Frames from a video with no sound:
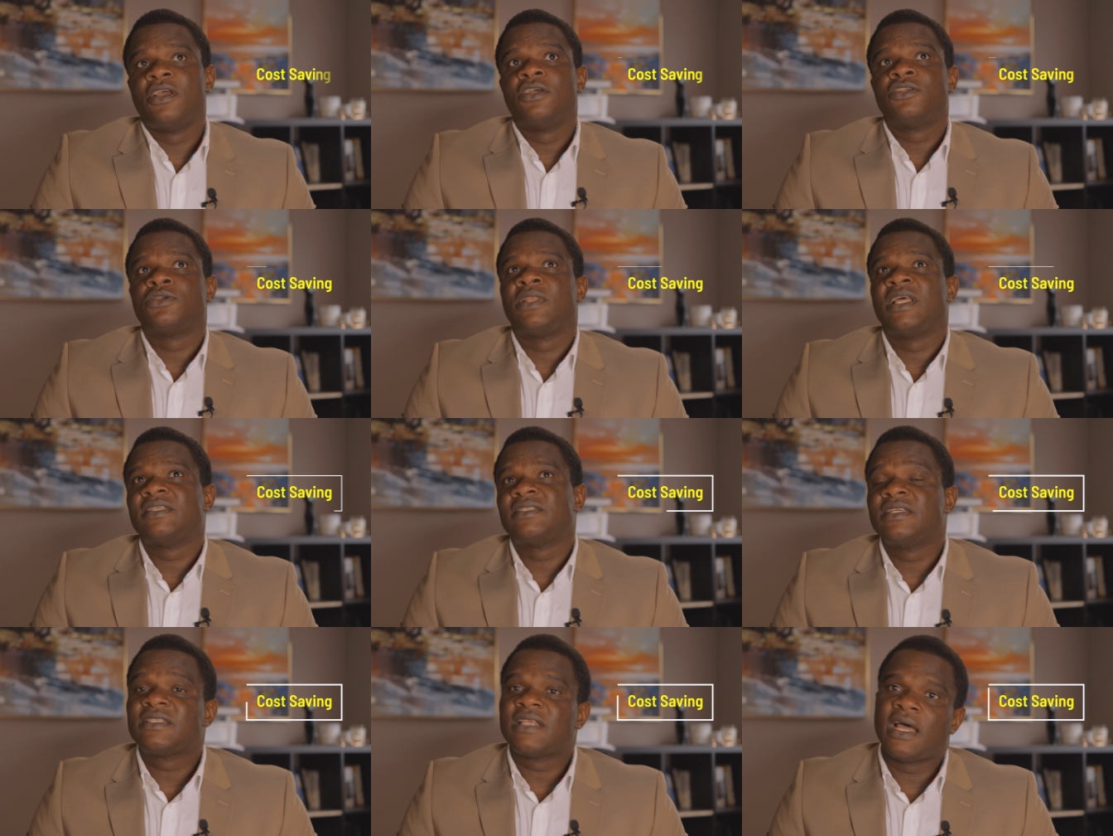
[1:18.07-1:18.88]
So
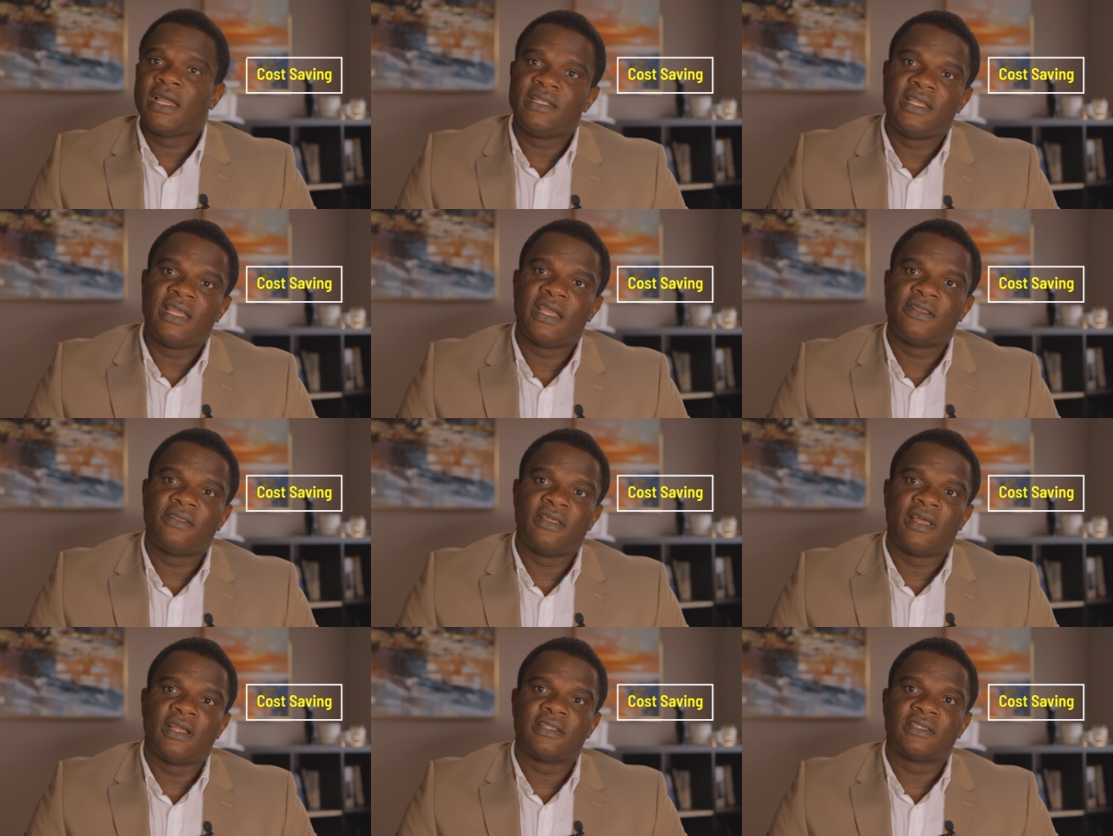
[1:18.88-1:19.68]
there's this idea
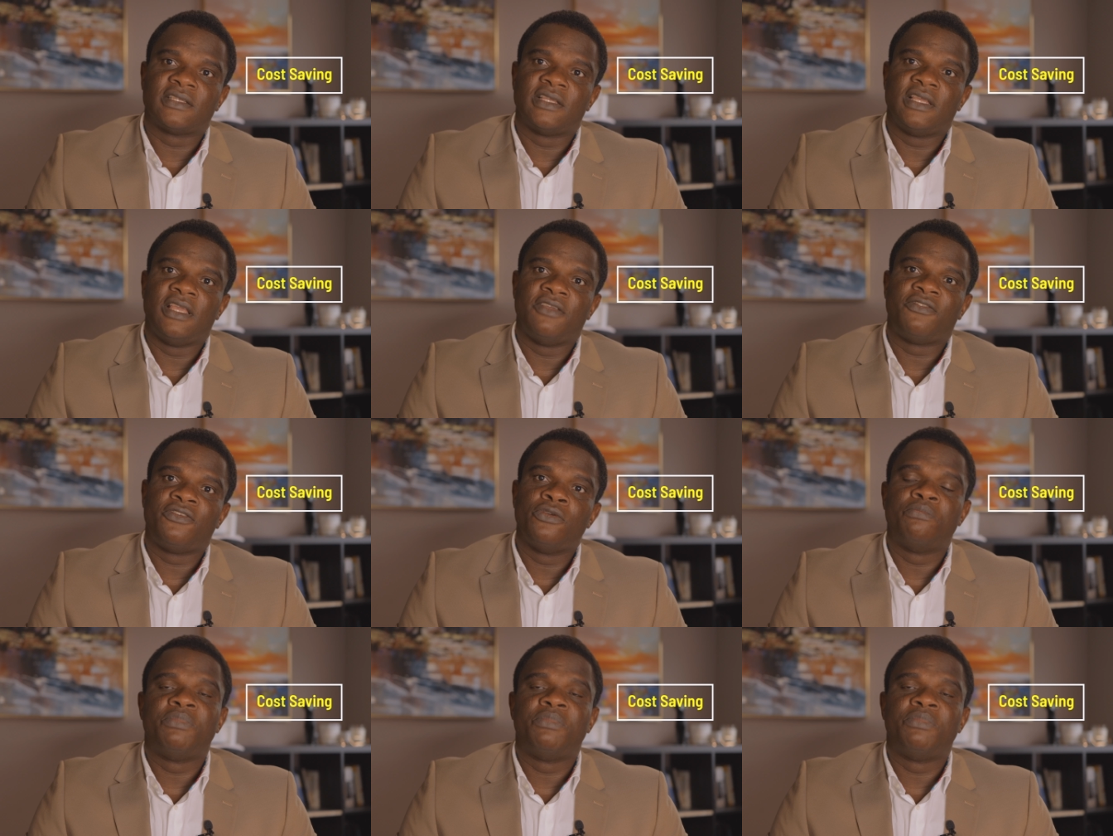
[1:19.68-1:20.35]
that if you